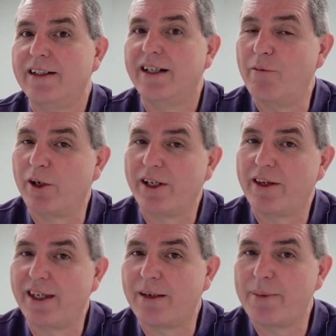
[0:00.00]
And what do you
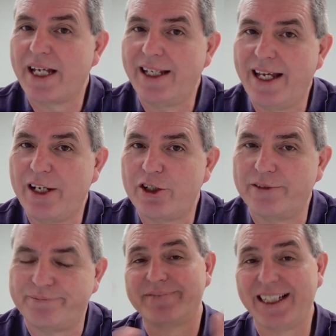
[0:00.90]
think about the
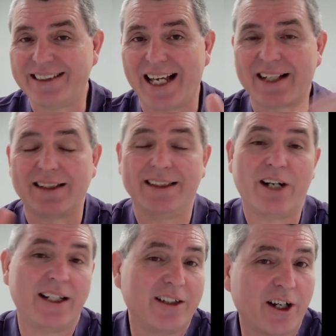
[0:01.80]
engine? Exactly,
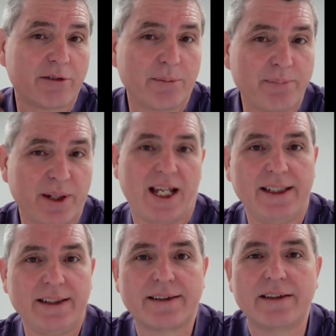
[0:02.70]
right? Got to
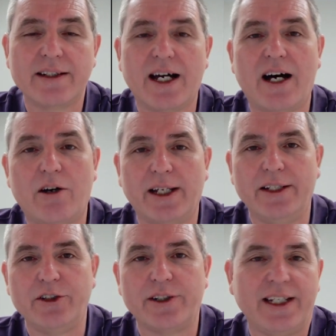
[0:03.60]
replace the whole
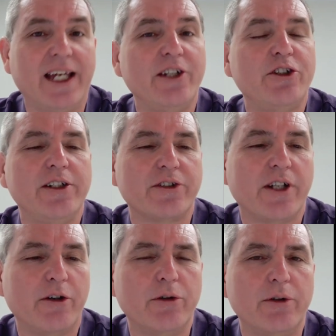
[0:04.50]
engine. The engine is
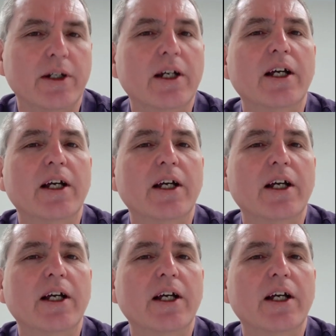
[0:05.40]
no good.